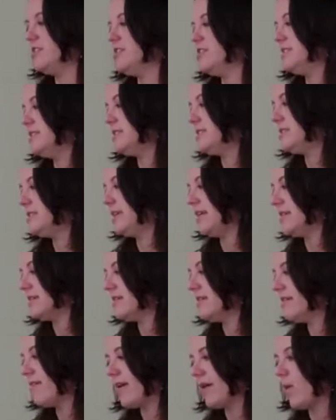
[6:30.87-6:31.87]
she
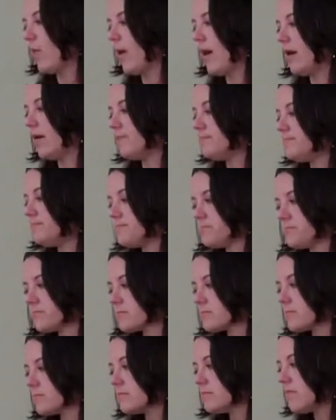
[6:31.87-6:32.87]
states it very well.
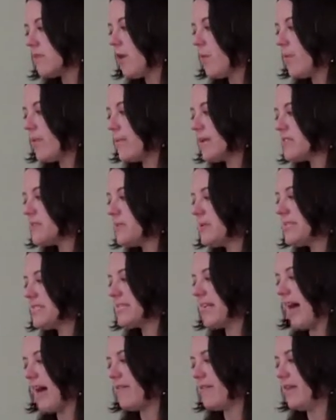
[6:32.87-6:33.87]
We must be
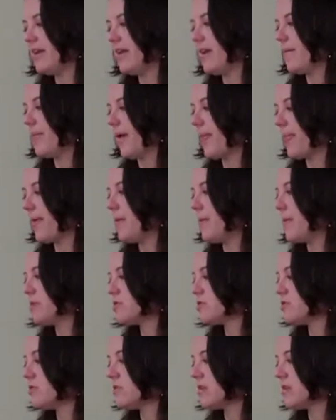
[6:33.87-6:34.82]
savvy about the emotional